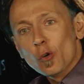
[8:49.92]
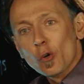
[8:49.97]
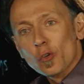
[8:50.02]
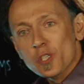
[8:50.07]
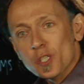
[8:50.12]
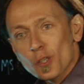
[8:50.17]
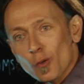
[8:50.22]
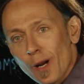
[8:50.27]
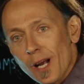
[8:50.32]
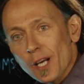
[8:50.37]

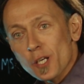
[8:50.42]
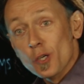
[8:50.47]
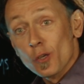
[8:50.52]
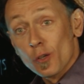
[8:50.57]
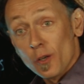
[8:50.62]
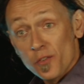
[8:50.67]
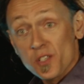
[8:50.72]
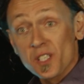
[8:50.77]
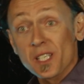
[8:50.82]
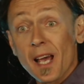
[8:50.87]

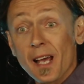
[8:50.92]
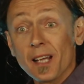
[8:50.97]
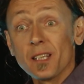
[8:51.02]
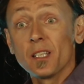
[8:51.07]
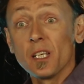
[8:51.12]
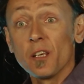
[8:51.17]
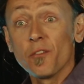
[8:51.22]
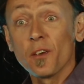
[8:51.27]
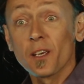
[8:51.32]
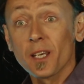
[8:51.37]
construction of
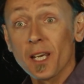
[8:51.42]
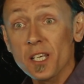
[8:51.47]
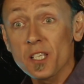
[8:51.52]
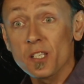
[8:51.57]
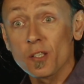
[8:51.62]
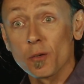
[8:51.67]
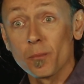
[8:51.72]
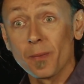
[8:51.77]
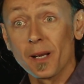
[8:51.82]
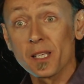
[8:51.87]
scientific
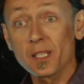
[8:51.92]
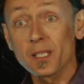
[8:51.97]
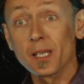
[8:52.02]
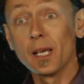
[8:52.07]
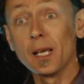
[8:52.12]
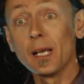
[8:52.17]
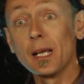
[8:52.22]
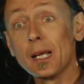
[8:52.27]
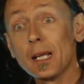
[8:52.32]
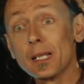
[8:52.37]
instruments
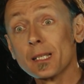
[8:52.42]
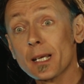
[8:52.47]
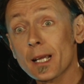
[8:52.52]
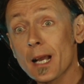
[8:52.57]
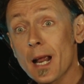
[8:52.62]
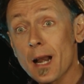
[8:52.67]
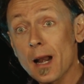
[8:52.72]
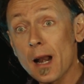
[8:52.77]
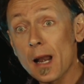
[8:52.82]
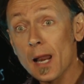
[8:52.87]

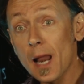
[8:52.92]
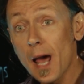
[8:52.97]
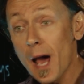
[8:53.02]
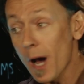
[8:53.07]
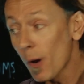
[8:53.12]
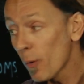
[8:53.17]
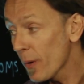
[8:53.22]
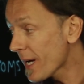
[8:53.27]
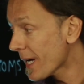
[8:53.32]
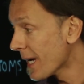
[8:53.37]
that are
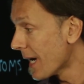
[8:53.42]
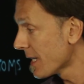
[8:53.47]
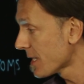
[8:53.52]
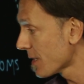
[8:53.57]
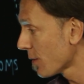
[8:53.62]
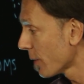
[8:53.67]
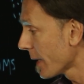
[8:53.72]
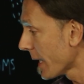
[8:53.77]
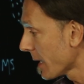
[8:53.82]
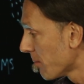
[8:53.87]
allowing
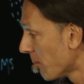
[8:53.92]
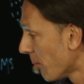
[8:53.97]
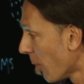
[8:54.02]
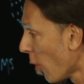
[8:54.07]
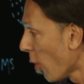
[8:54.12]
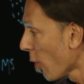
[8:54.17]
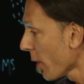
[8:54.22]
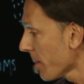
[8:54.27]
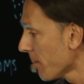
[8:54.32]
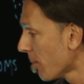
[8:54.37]
us to get
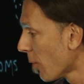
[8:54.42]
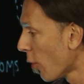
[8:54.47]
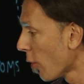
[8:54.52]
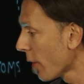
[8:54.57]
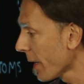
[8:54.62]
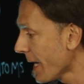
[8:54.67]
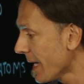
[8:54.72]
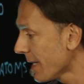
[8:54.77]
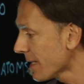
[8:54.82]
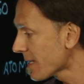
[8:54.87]
more and
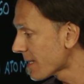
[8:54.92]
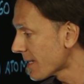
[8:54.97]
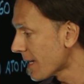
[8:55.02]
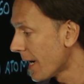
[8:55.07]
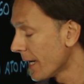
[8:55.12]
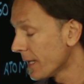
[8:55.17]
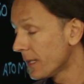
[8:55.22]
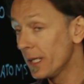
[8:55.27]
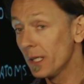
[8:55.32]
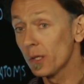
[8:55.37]
more
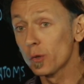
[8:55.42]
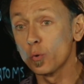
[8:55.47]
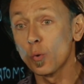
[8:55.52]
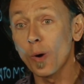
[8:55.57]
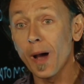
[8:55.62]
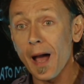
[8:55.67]
insight into